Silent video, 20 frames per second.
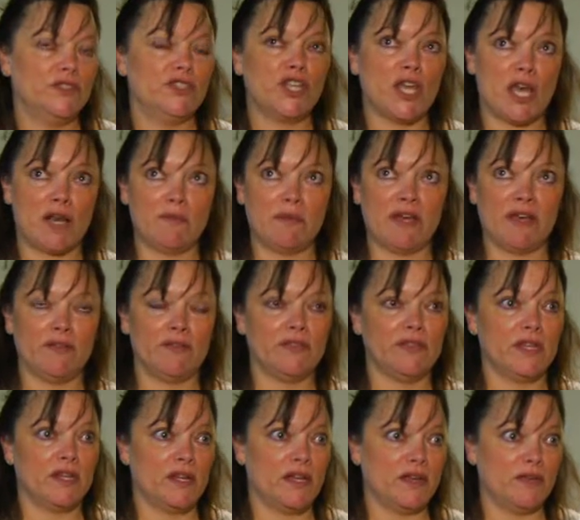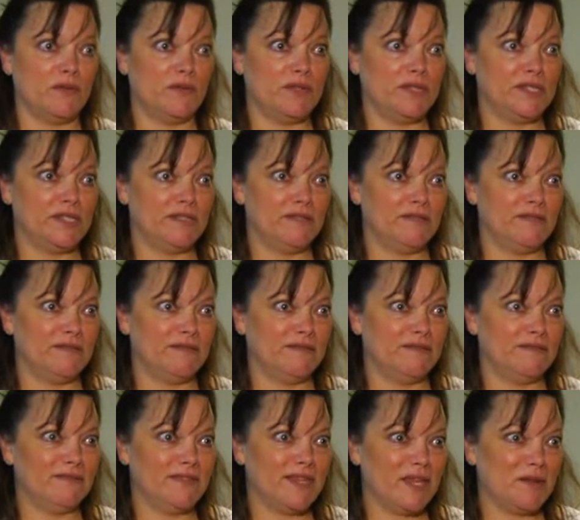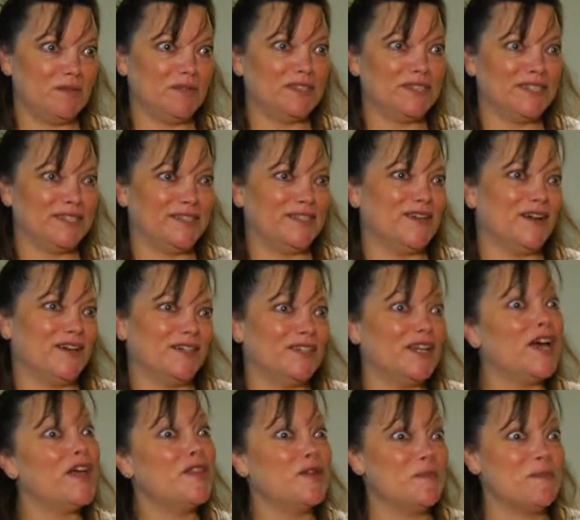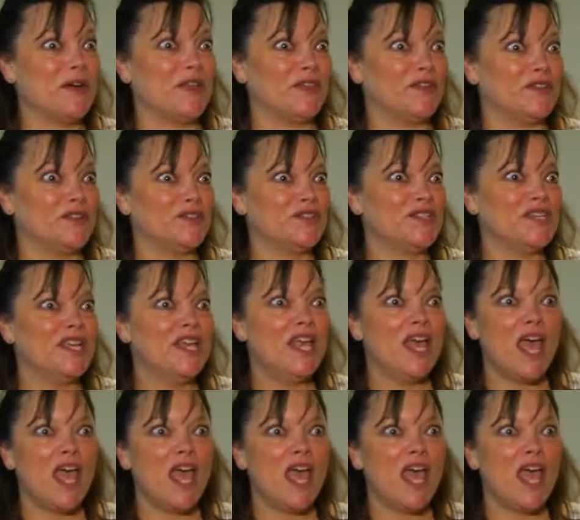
chat about, that I was able to talk to other mothers